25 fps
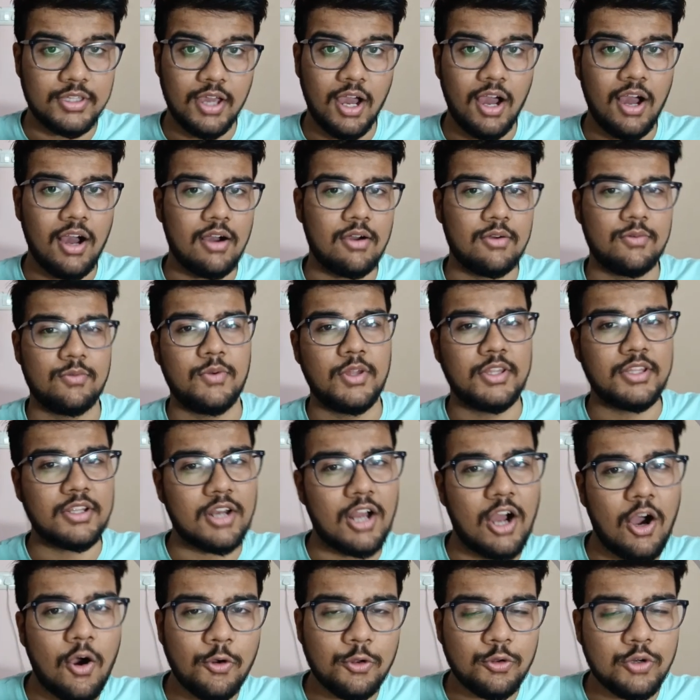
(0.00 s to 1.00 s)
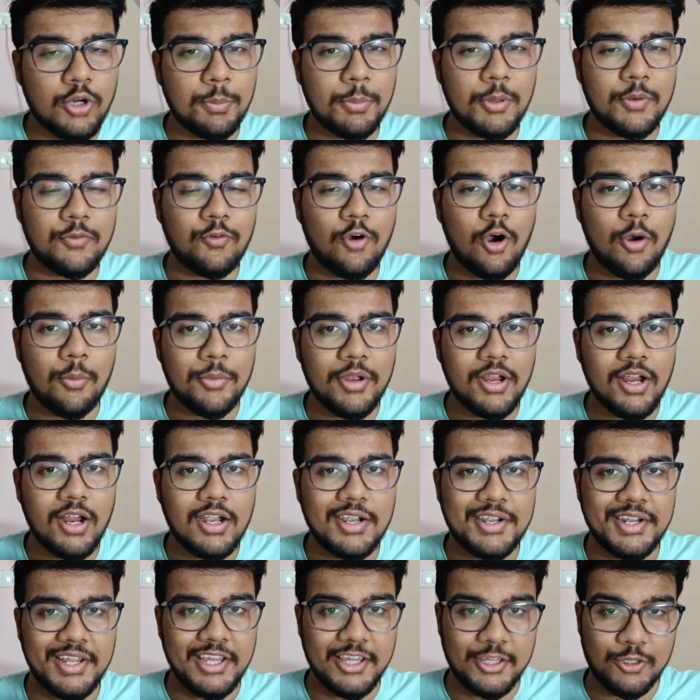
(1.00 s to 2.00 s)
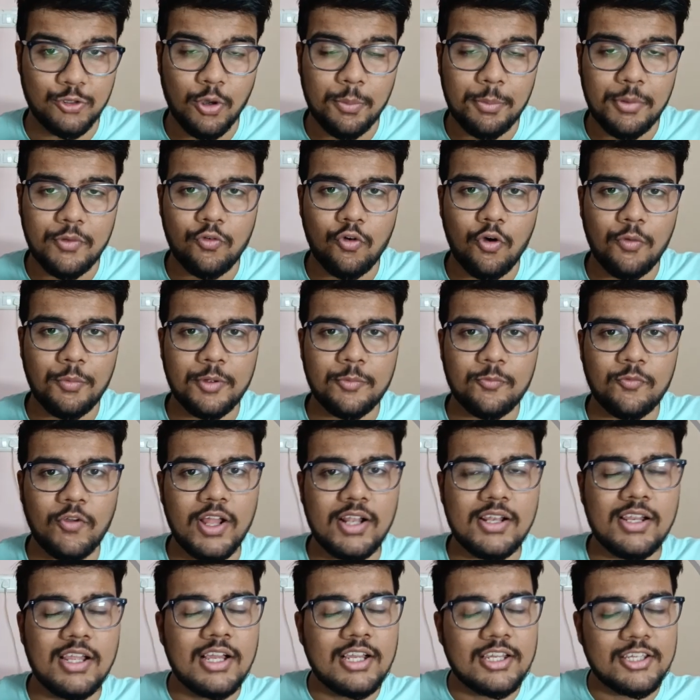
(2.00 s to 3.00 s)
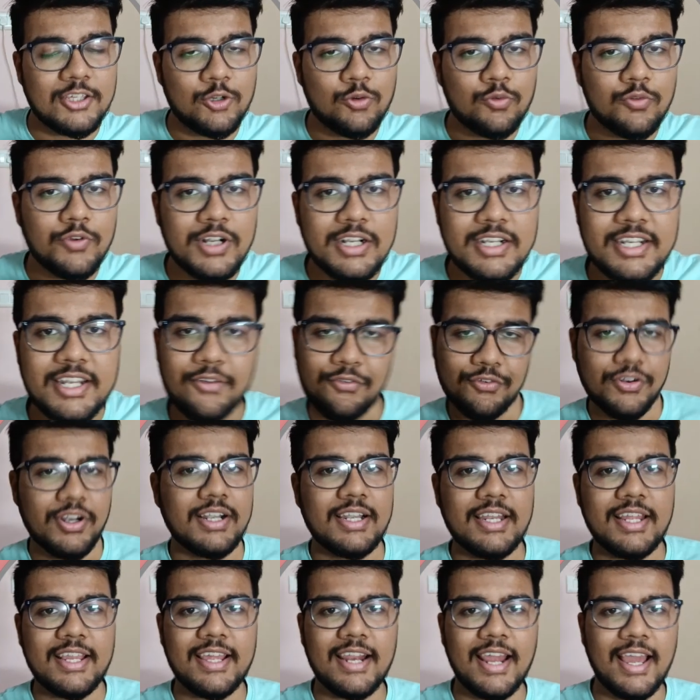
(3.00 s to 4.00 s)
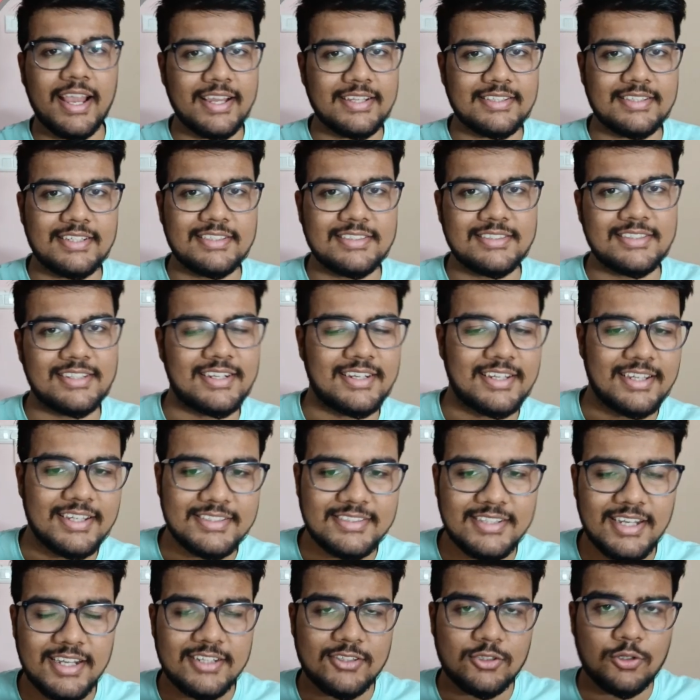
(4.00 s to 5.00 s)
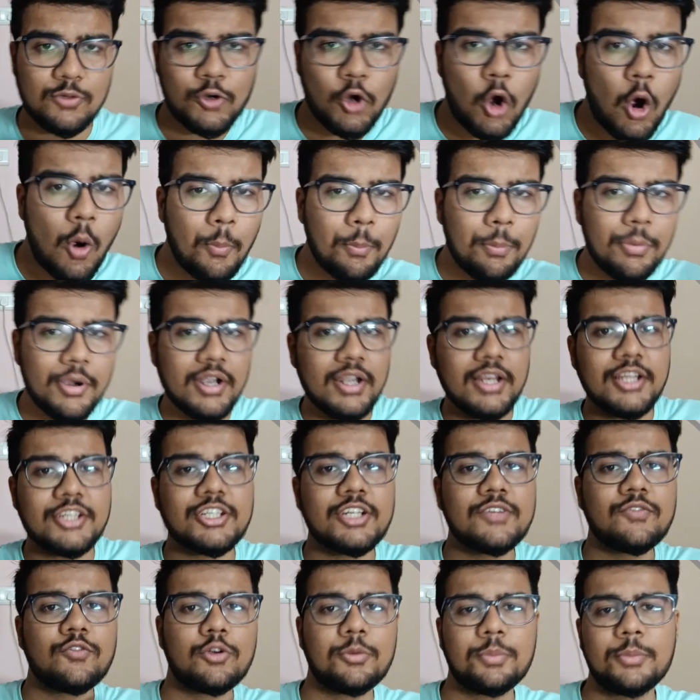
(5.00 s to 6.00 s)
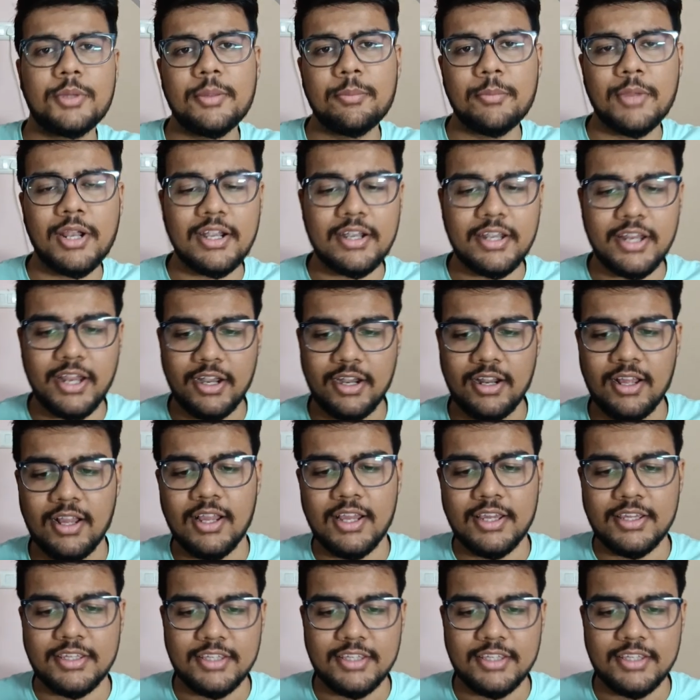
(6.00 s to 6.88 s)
Yeah, whether how you are performing it, you're performing well, you will definitely crack Accenture, isn't it? So competition would be maintained.